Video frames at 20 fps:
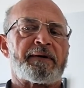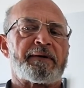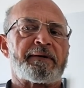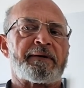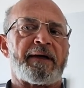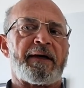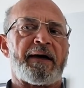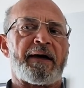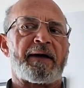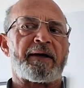
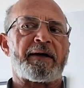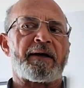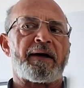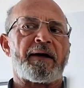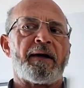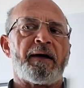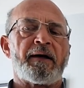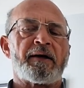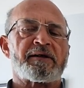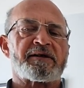Now,
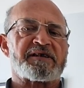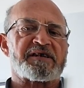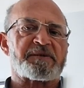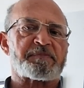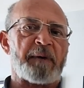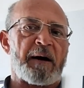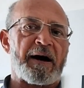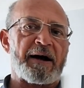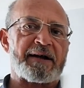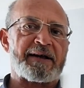the
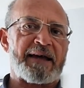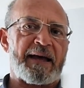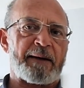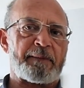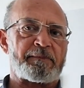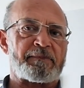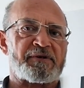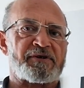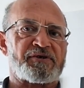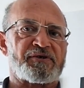Spark
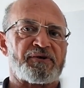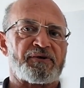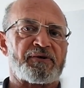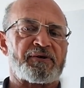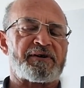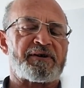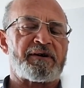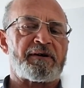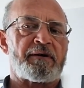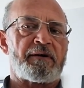amp
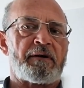took